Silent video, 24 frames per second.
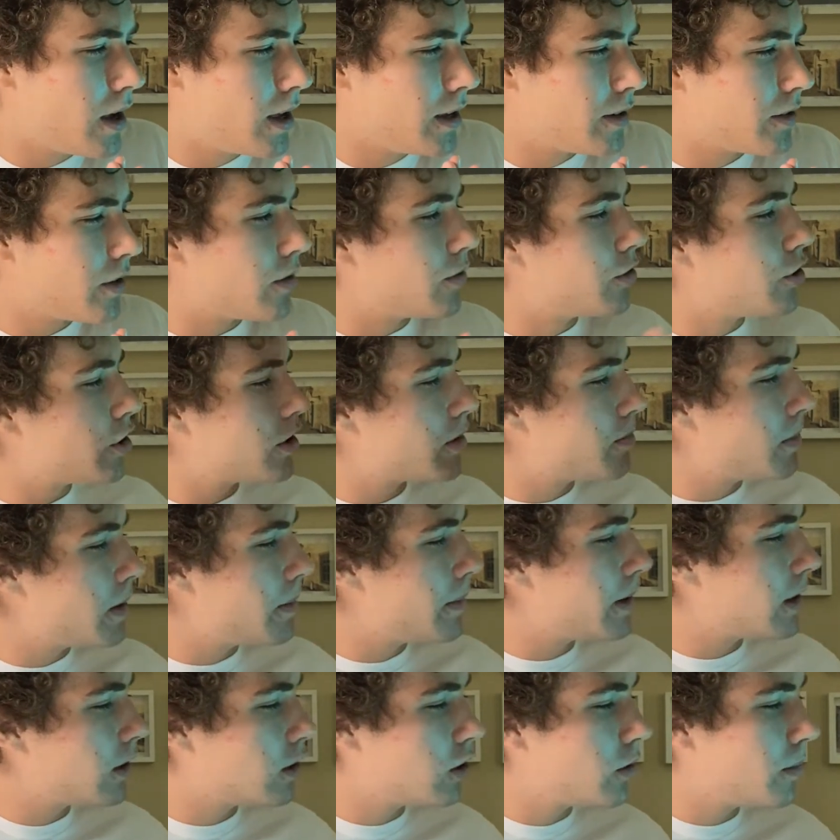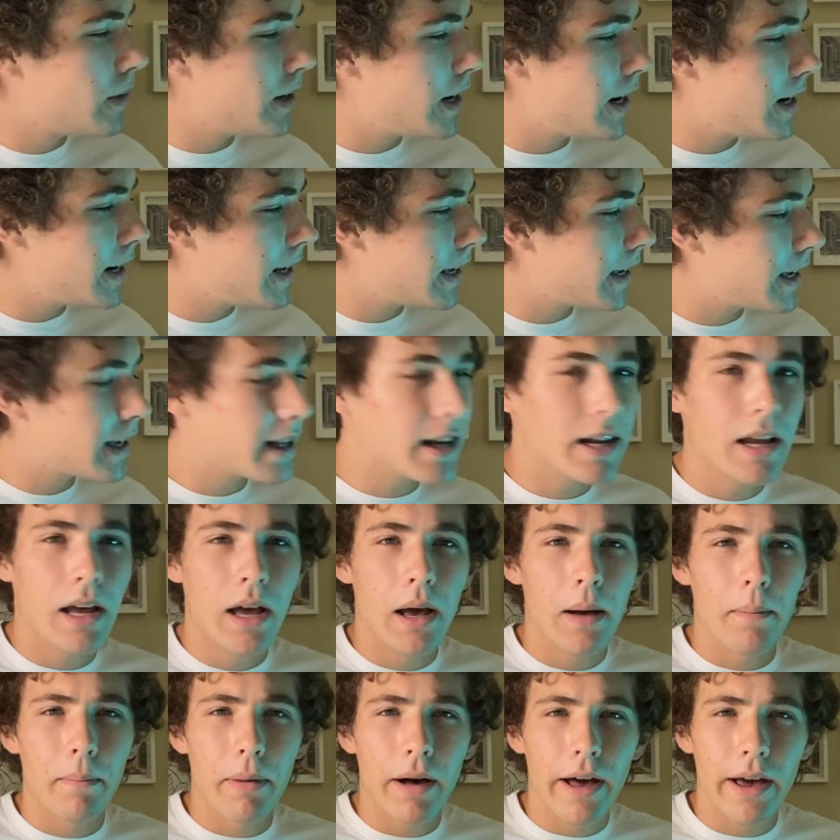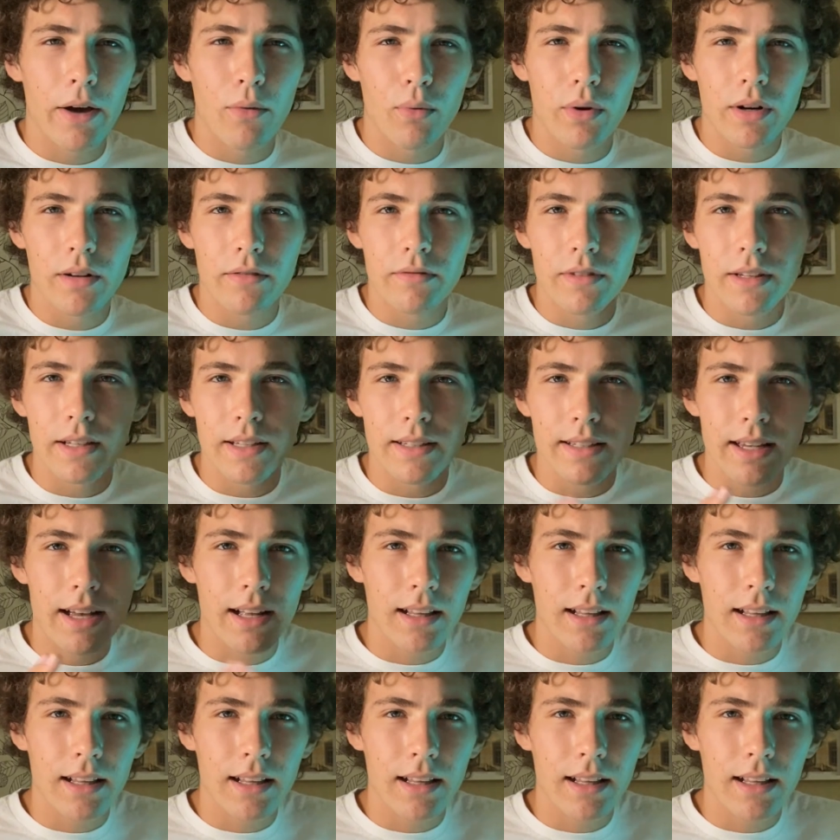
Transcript: So just maybe illuminating it by one of these